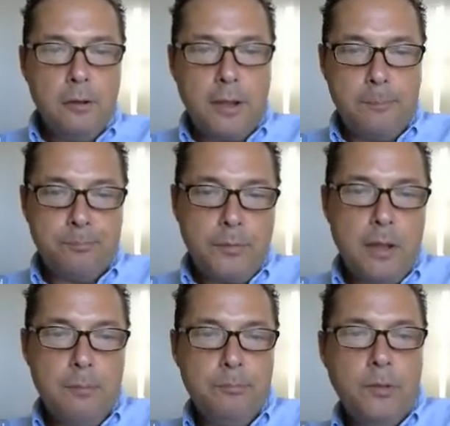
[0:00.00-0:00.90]
Okay,
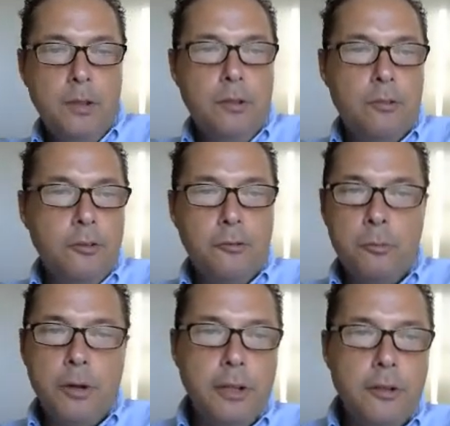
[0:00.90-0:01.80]
this
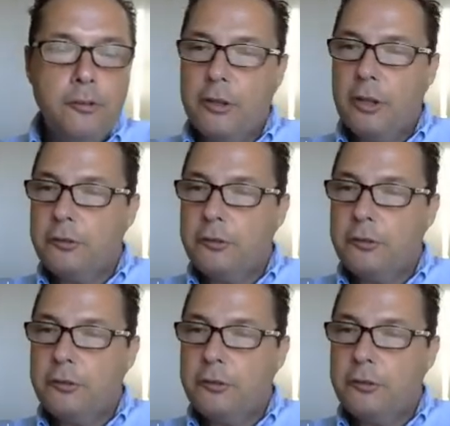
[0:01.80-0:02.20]
one is